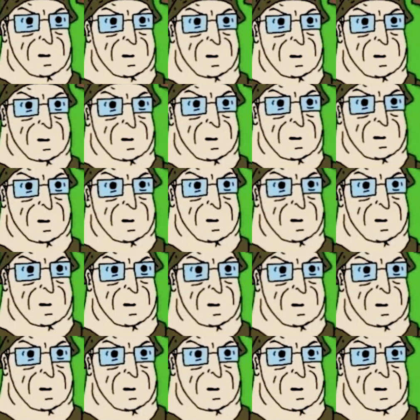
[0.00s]

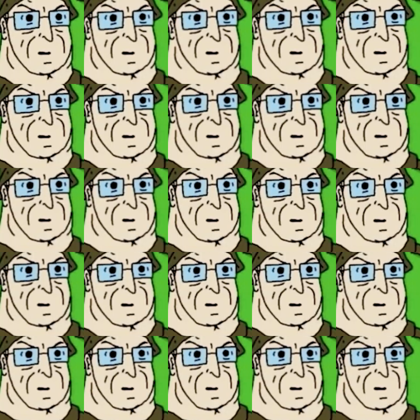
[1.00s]

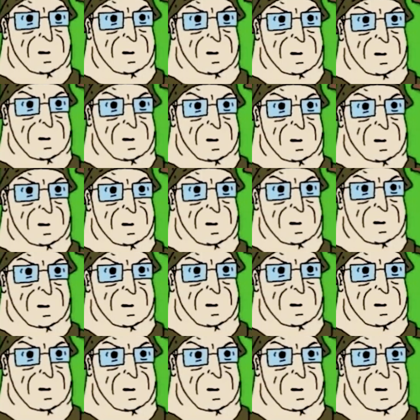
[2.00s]
No words are spoken by the person on screen.